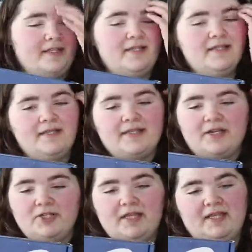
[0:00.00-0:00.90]
This is
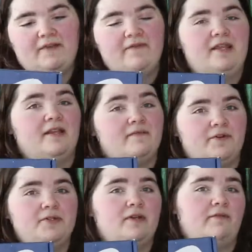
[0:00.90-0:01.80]
actually the fifth
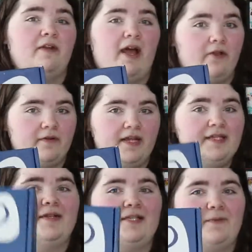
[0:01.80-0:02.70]
anniversary for
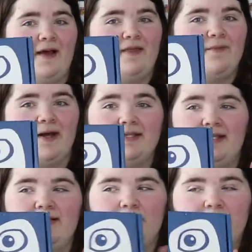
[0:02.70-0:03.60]
Owlcrate, which is why the box
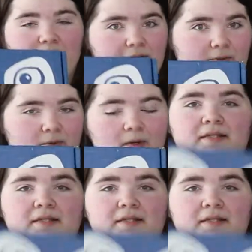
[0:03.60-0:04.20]
is blue.